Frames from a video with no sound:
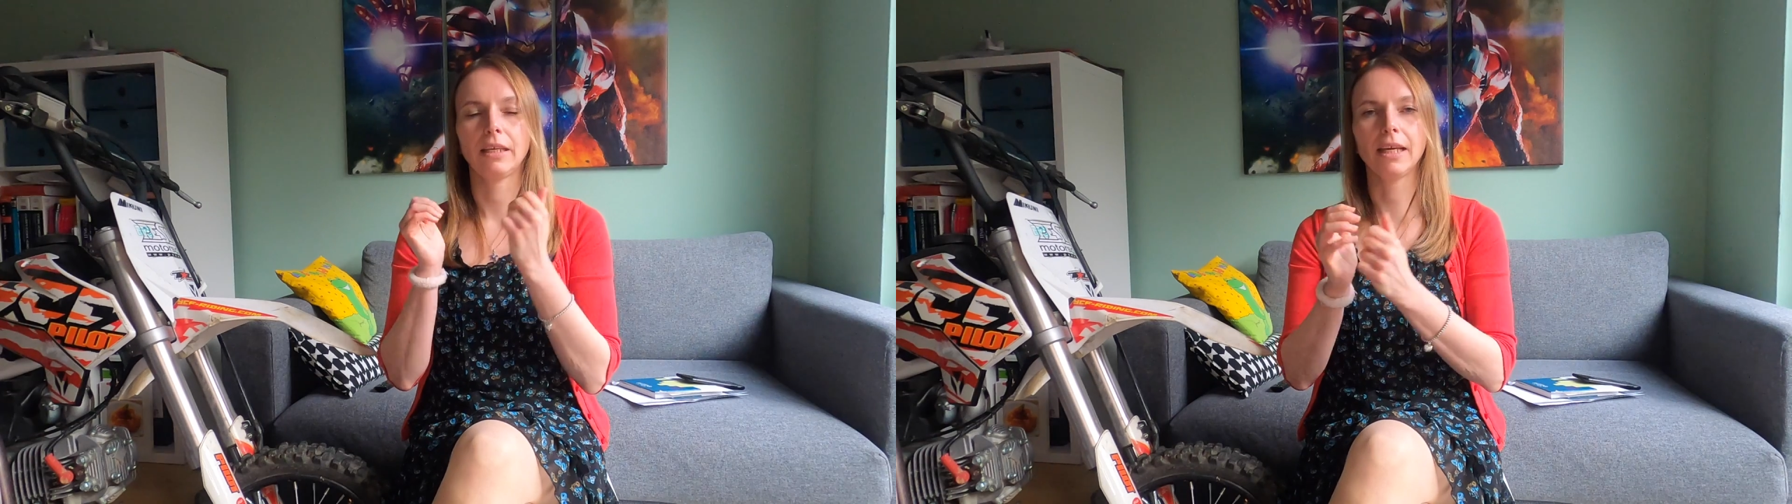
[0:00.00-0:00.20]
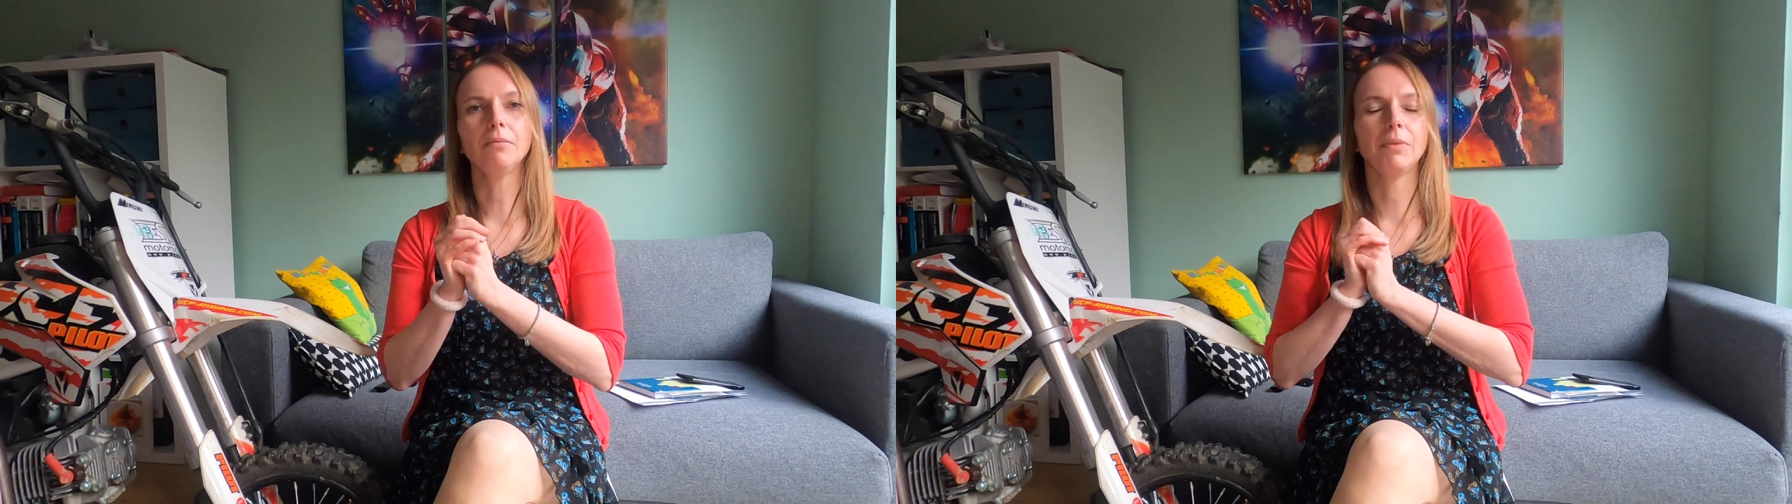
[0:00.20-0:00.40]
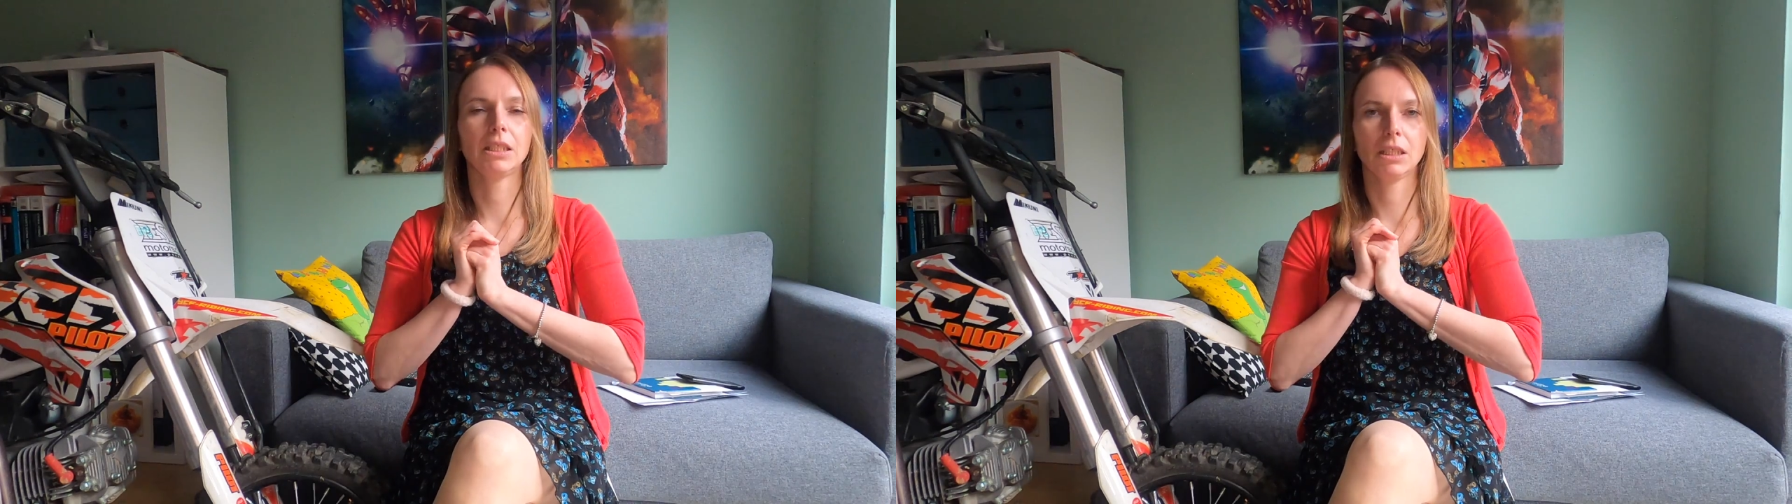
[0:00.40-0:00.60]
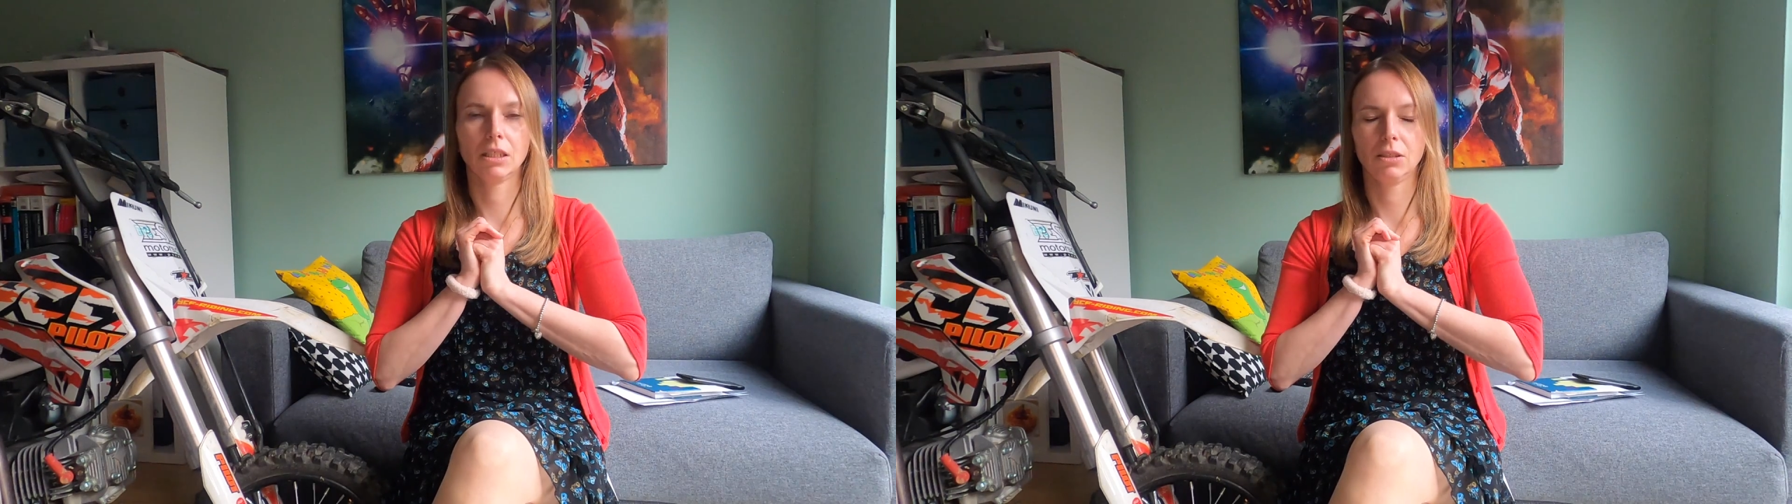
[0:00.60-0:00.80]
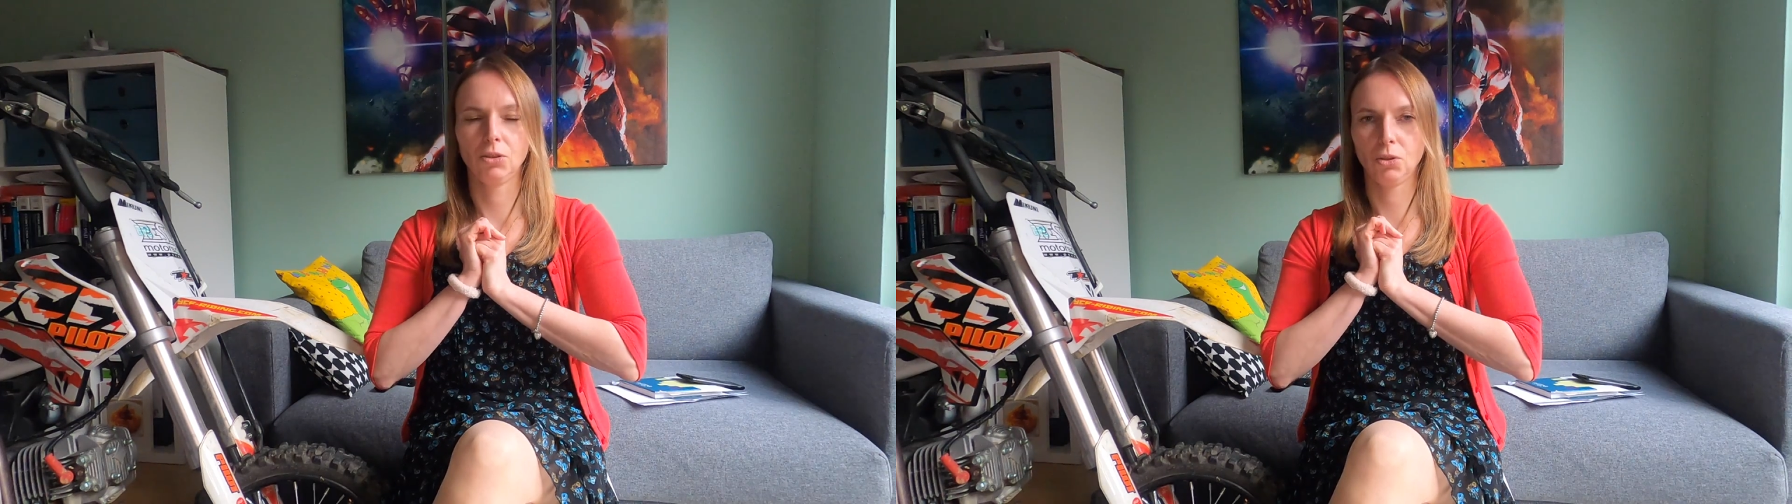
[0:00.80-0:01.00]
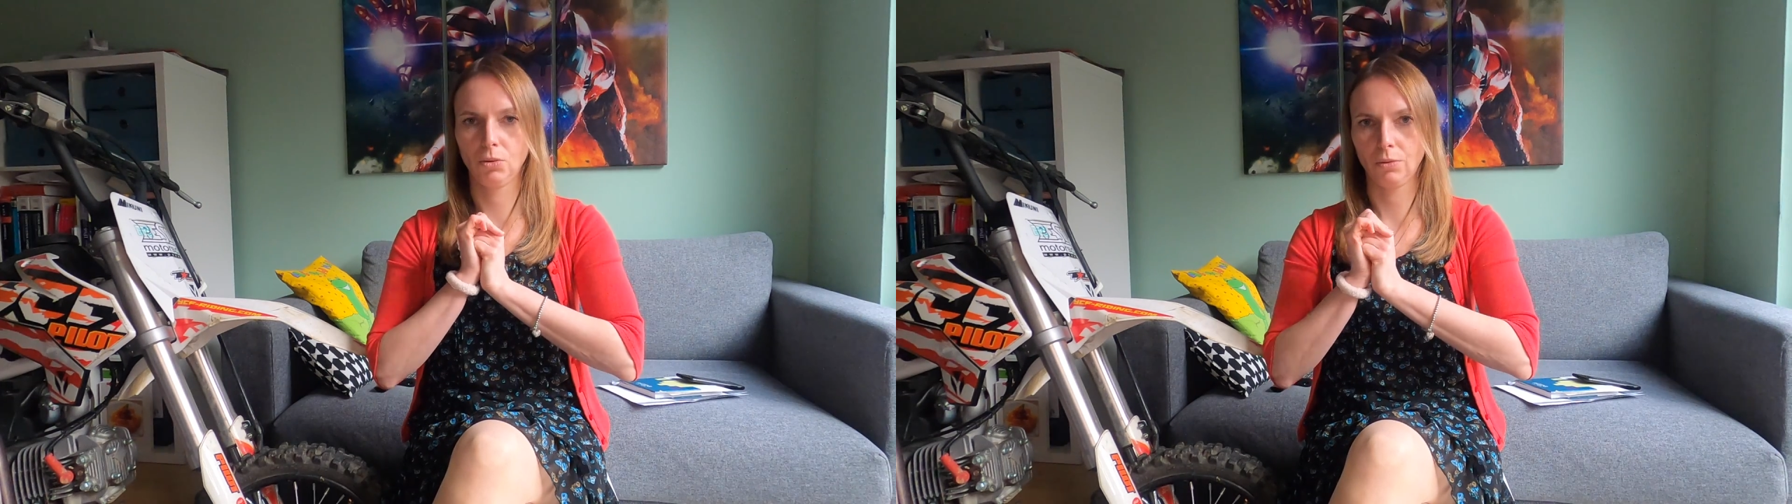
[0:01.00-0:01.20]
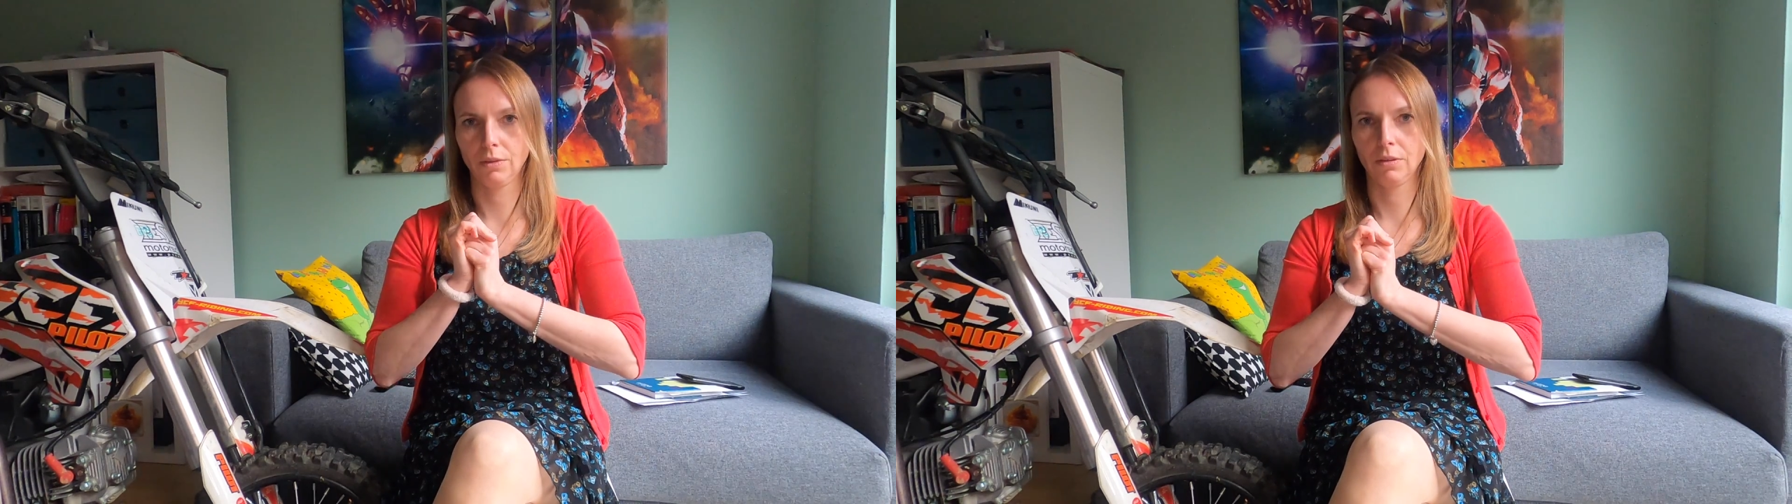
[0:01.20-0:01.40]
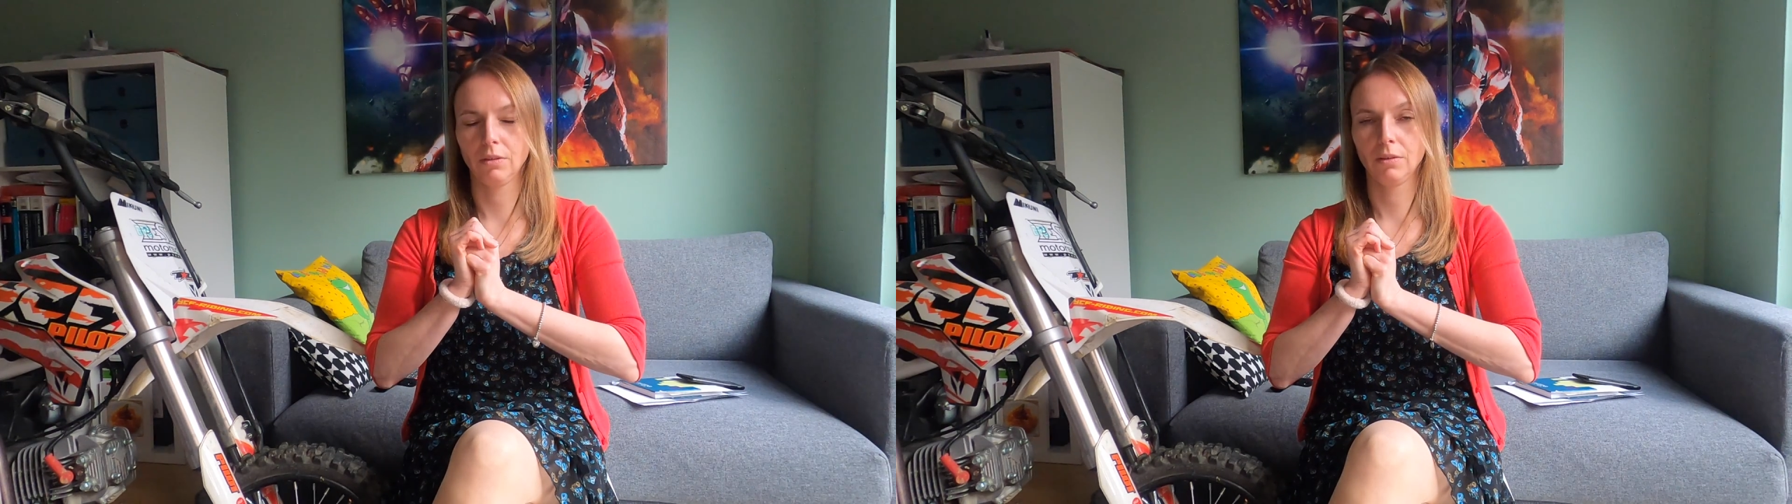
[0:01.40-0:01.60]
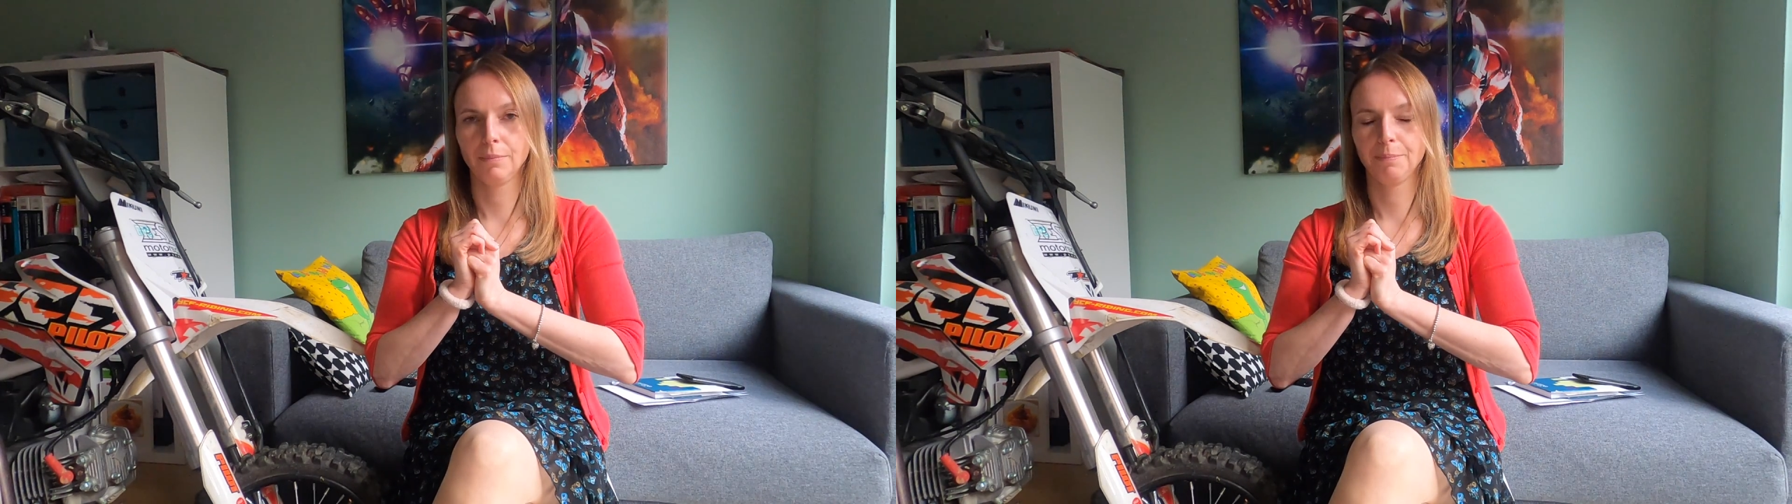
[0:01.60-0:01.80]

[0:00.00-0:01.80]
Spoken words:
and medical insurance.